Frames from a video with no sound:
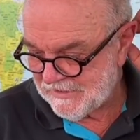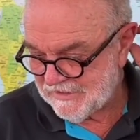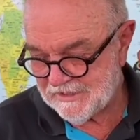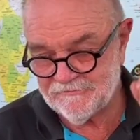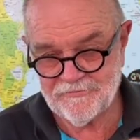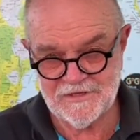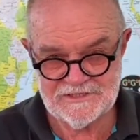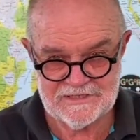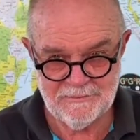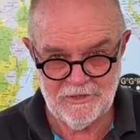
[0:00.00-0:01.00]
he had
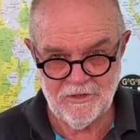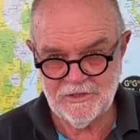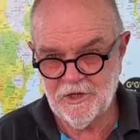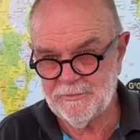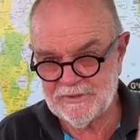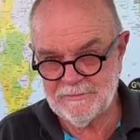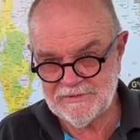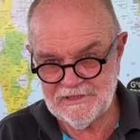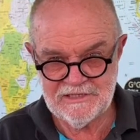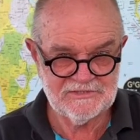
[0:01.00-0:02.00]
friends come along and open up
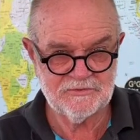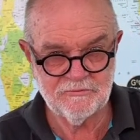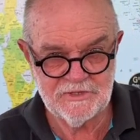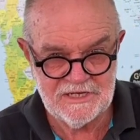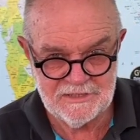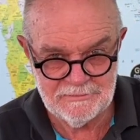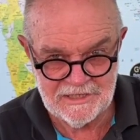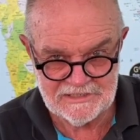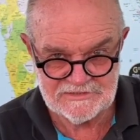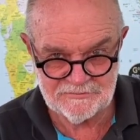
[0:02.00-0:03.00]
his letters and read him
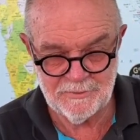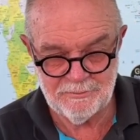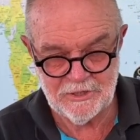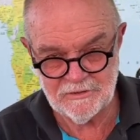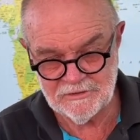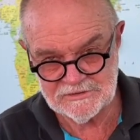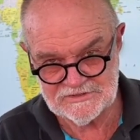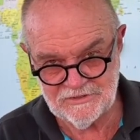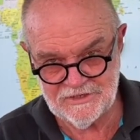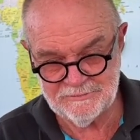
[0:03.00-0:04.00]
letters from a boat
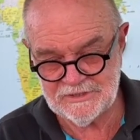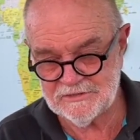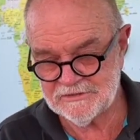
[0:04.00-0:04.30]
alongside